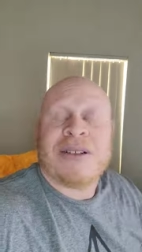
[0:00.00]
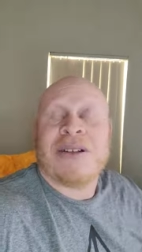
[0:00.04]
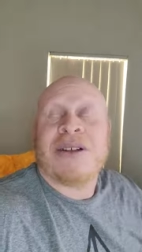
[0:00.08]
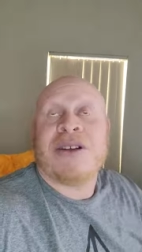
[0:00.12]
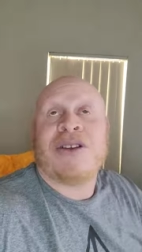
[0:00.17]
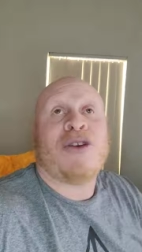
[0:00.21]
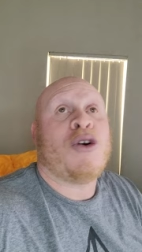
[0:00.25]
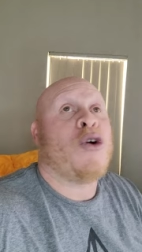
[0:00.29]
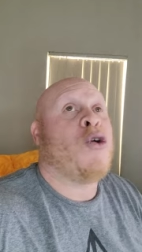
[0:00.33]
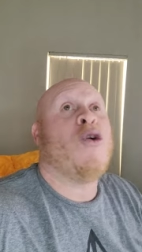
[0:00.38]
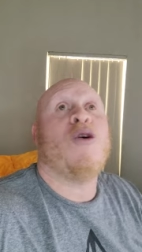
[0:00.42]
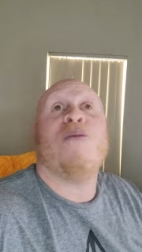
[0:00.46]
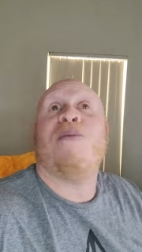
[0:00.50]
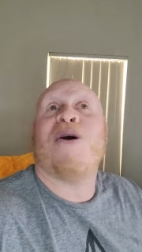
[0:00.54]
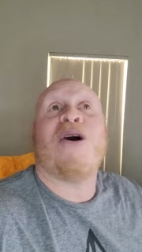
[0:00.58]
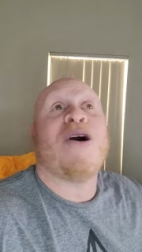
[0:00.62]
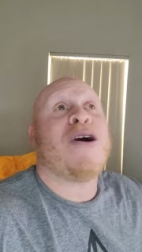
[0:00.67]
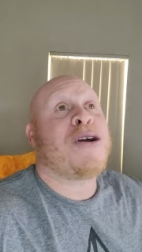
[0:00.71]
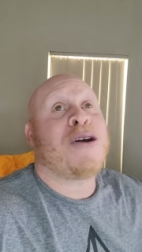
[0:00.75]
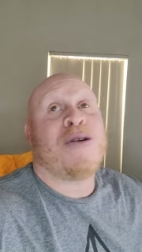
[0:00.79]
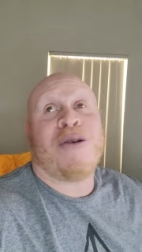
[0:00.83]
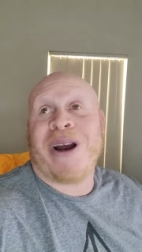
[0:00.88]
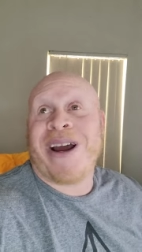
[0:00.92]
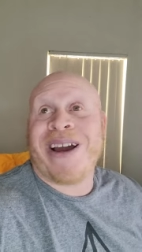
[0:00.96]
The whole
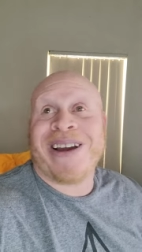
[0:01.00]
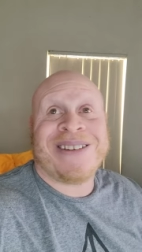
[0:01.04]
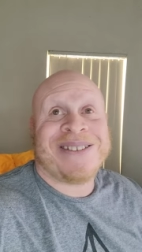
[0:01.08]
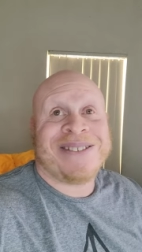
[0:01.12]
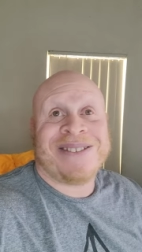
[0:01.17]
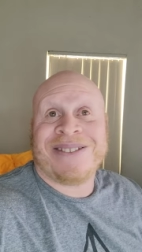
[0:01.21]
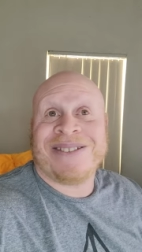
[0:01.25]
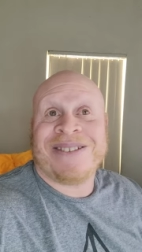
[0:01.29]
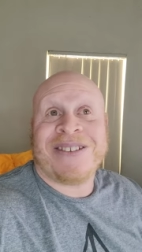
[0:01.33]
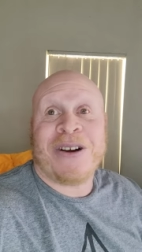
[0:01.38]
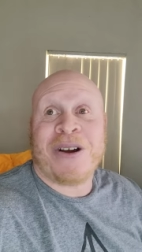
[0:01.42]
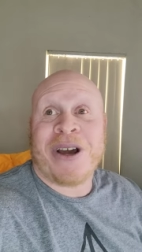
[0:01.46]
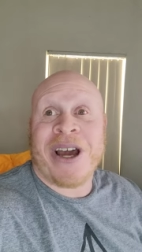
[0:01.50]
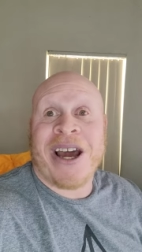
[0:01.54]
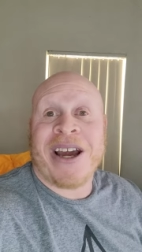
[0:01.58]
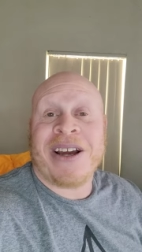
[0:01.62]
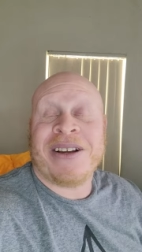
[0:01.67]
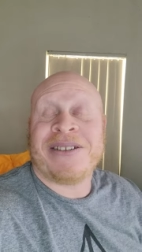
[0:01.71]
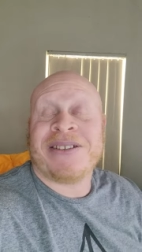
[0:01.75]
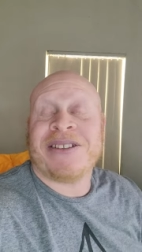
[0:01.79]
barn, Craig, okay?